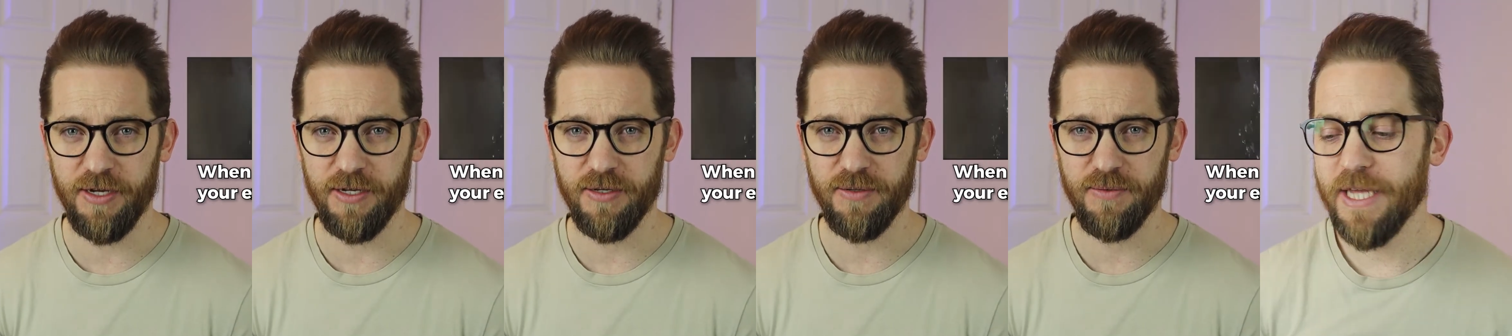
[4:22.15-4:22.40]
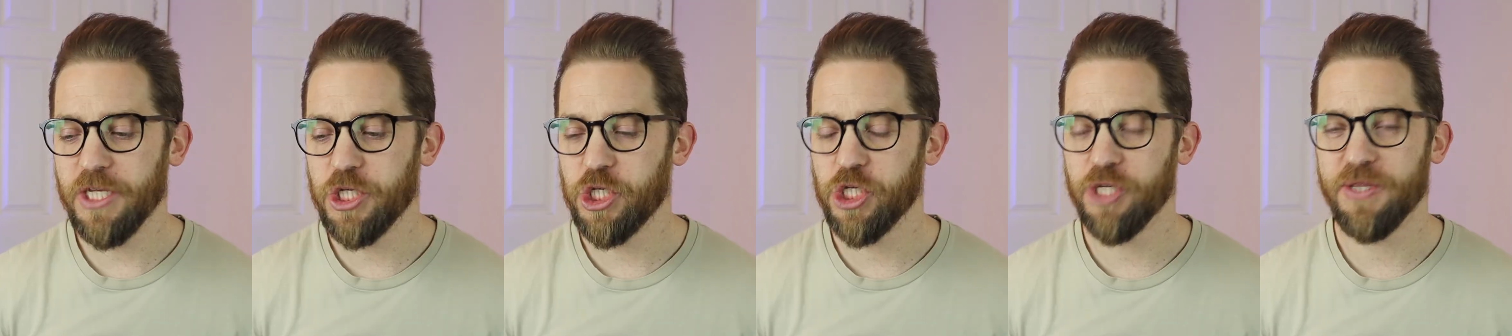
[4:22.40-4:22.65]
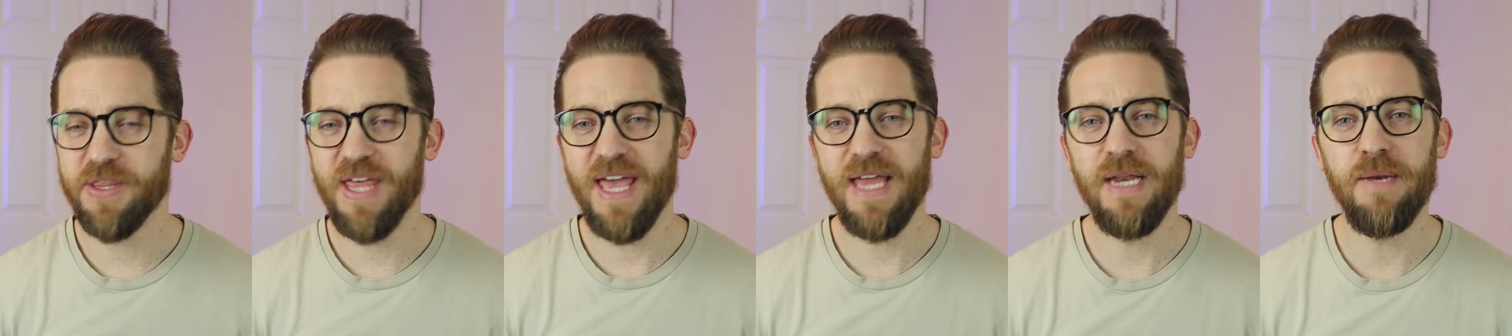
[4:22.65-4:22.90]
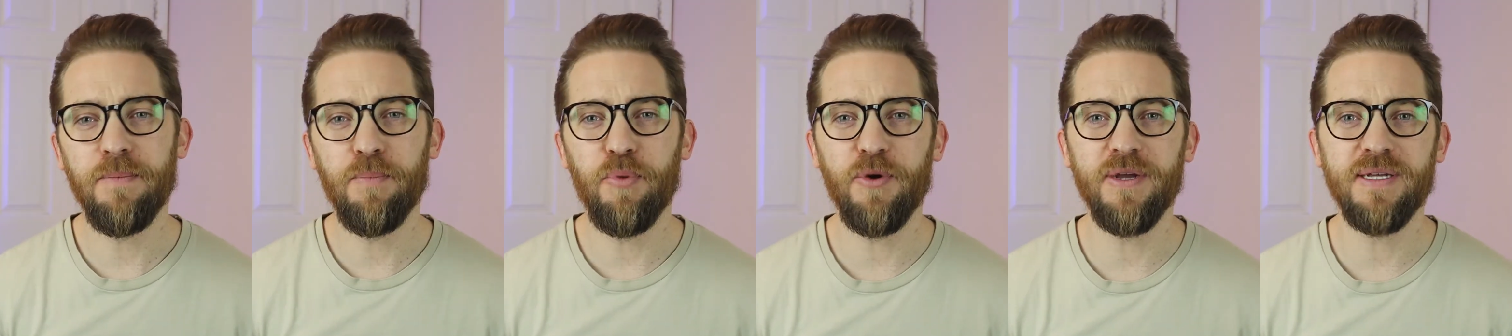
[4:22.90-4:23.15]
Which
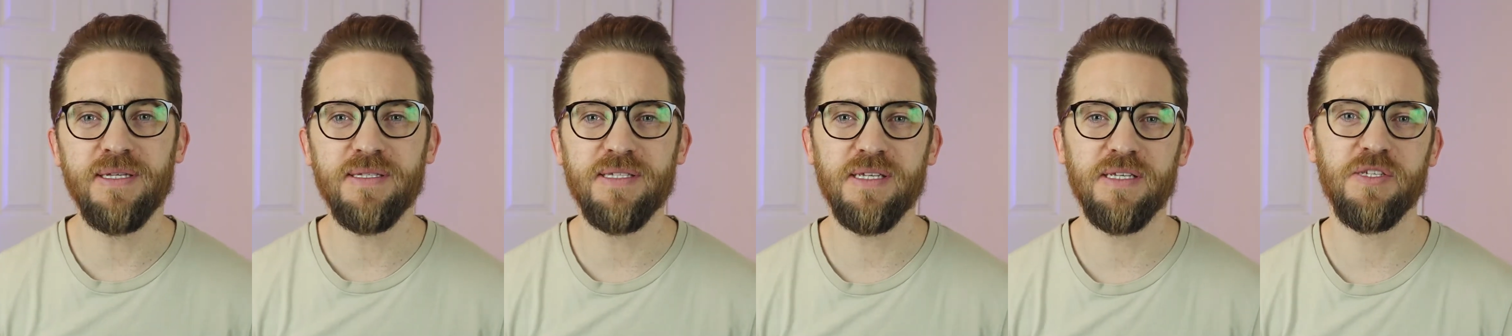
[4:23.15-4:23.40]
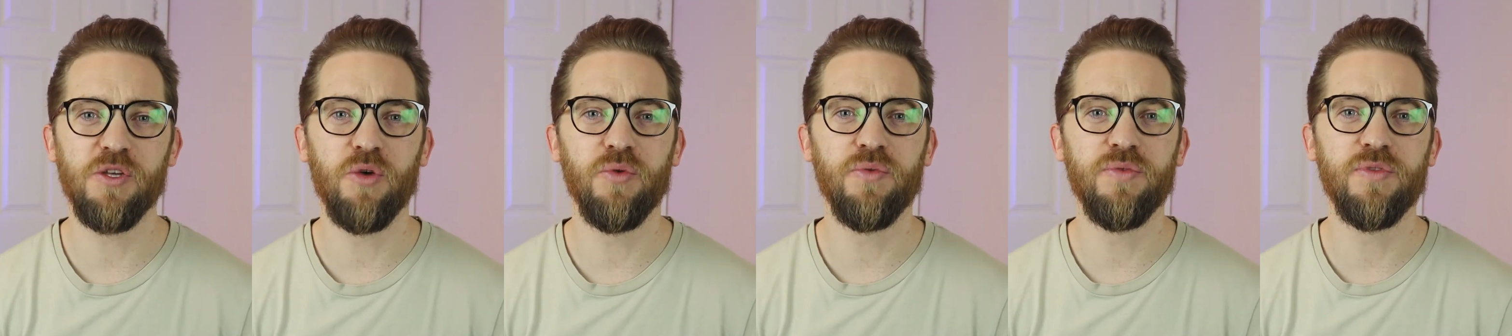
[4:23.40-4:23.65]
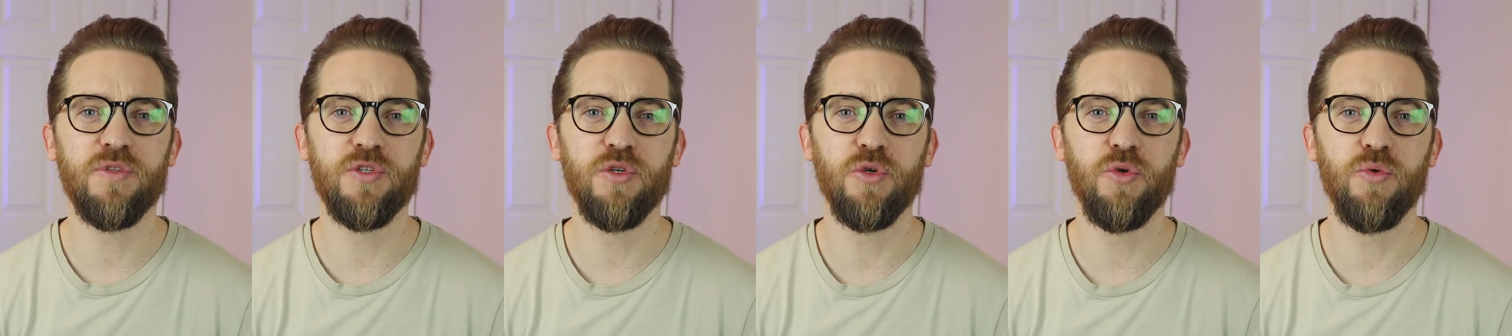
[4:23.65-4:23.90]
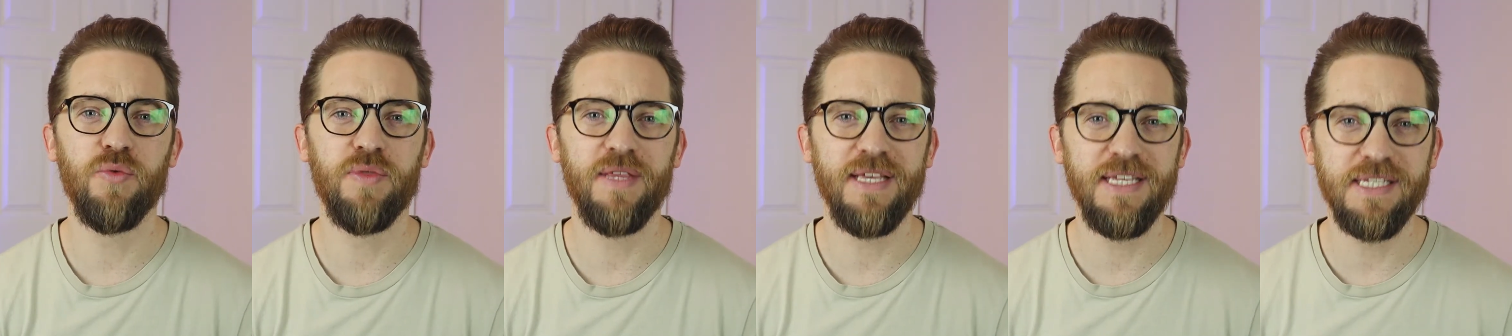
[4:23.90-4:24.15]
then brings us on
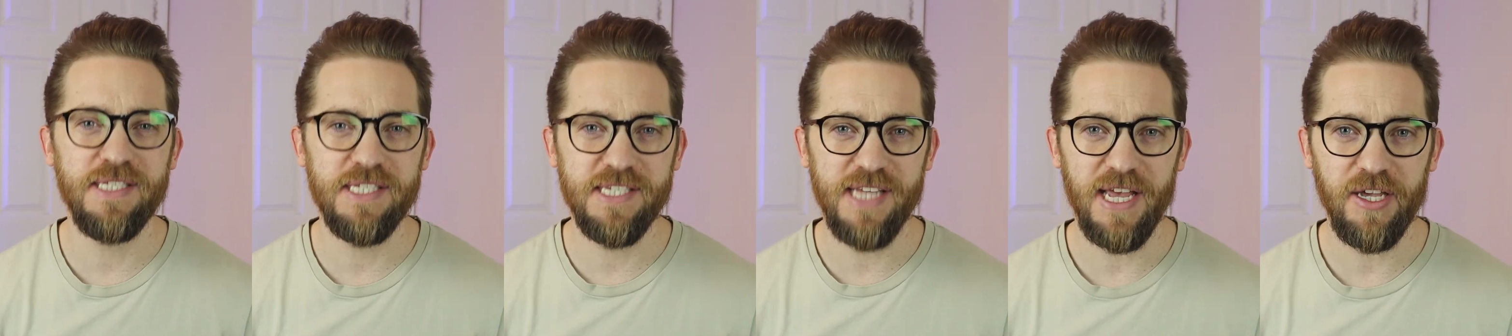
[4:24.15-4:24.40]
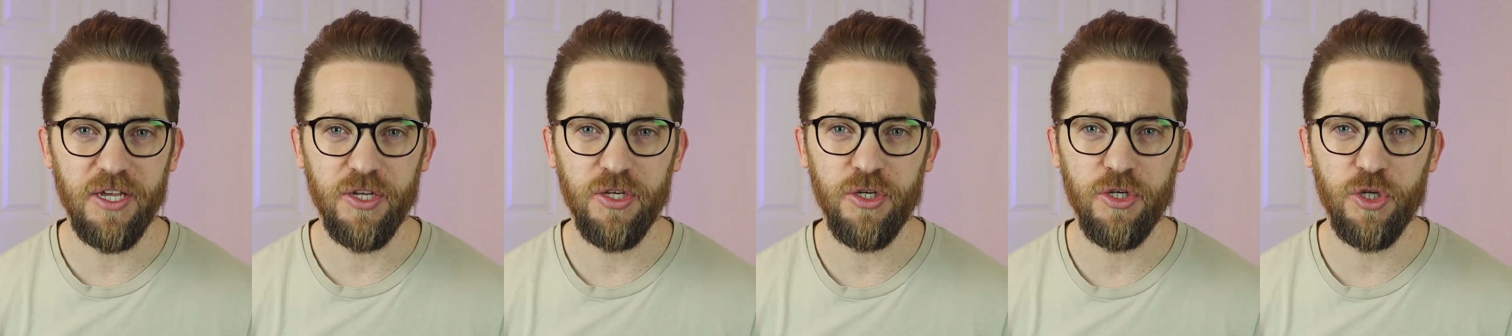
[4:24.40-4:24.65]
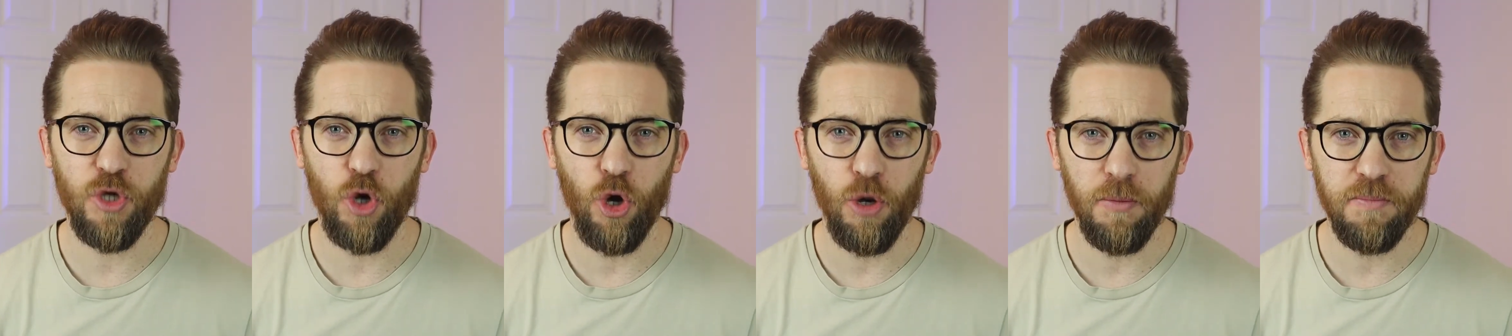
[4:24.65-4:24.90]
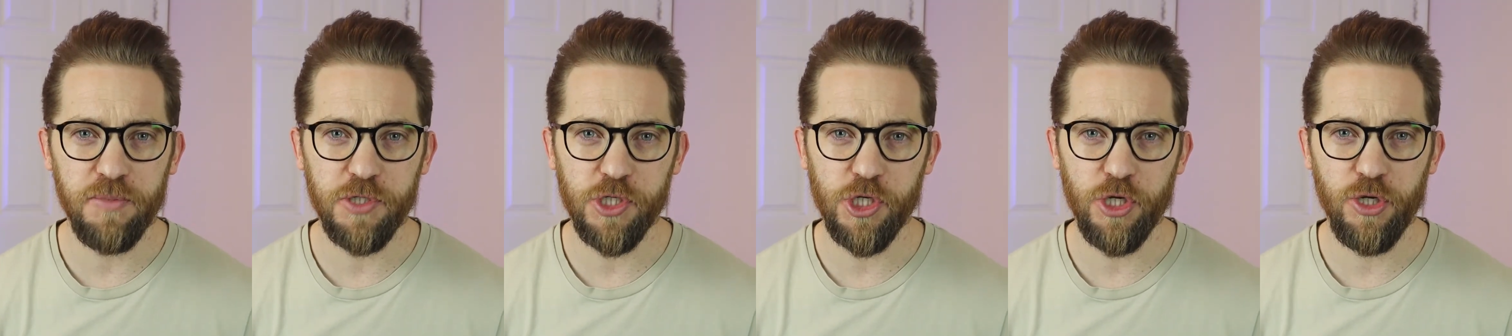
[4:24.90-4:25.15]
to the second
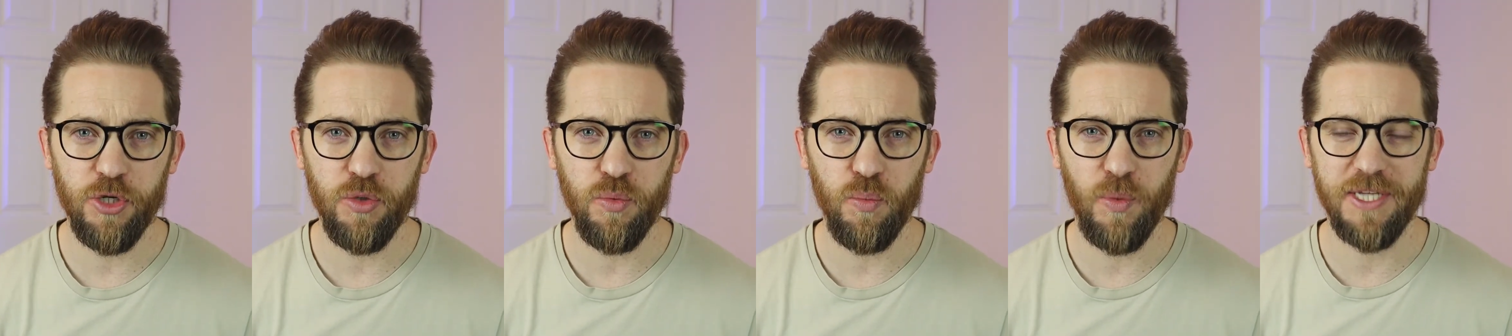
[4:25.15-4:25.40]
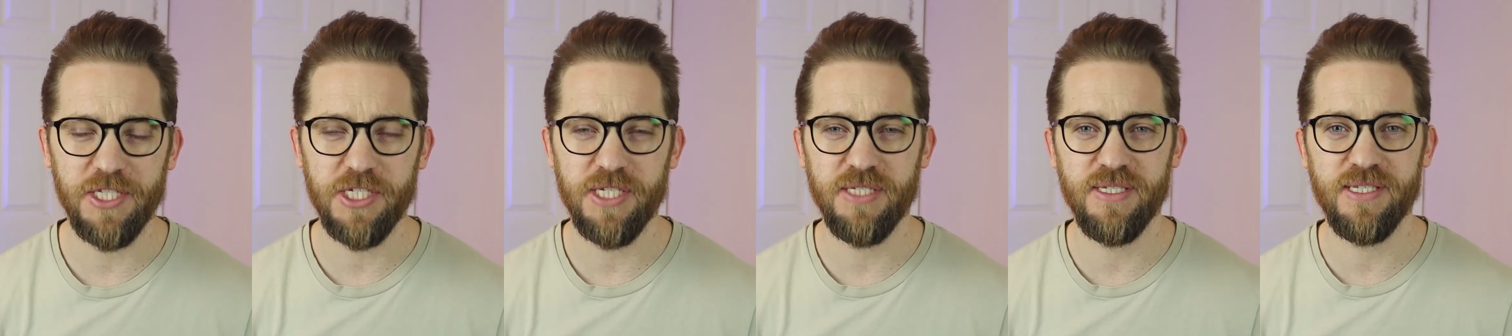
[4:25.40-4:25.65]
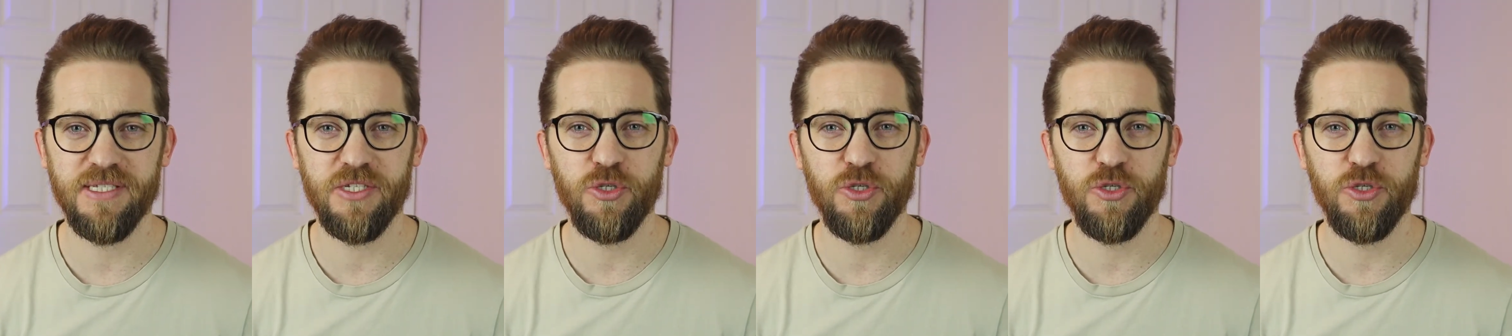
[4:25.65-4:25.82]
option, which is